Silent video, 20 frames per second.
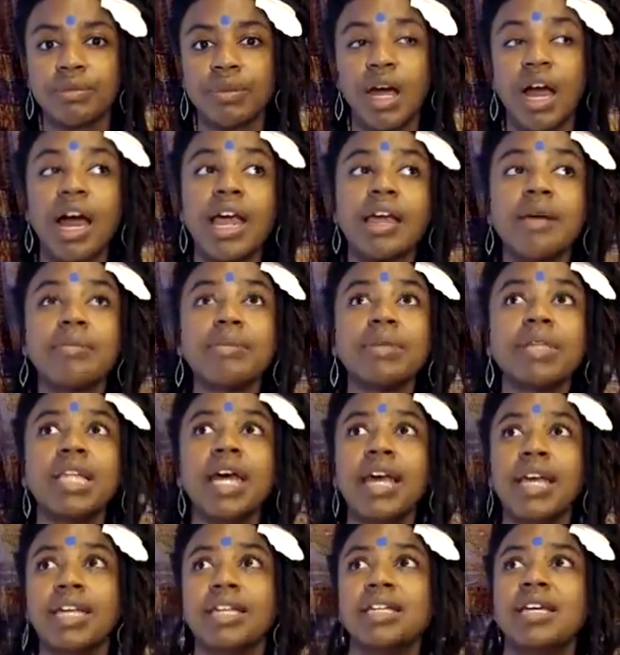I am
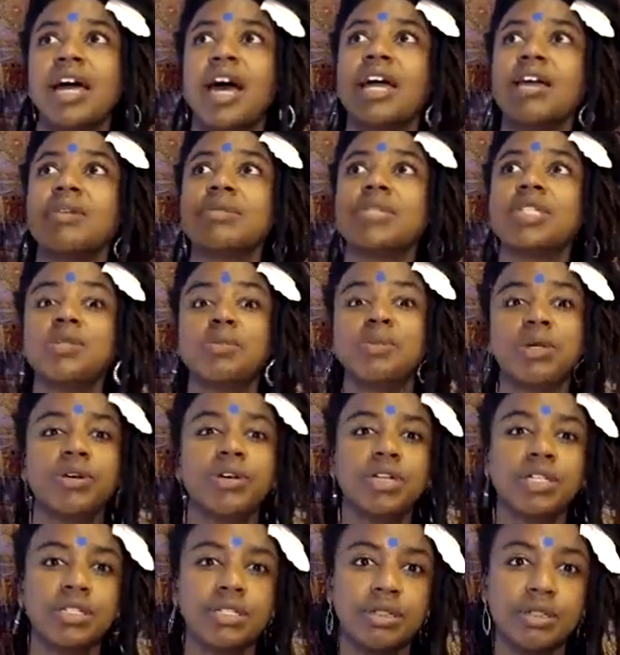light. I am
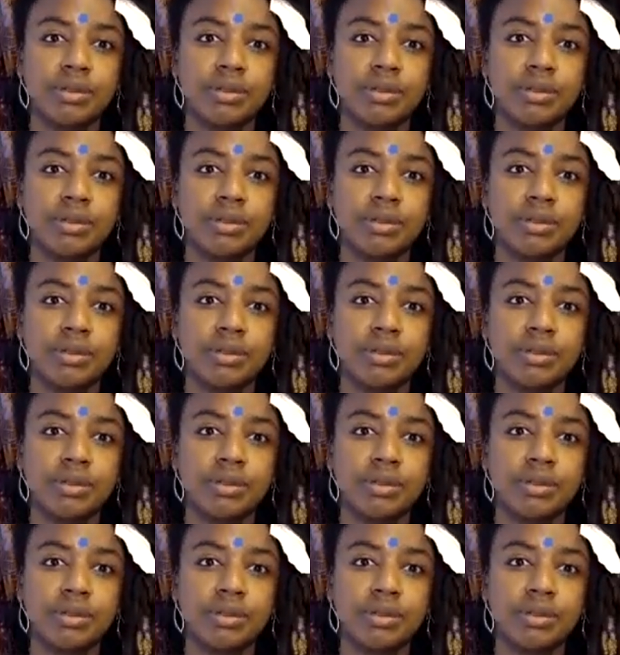spirit.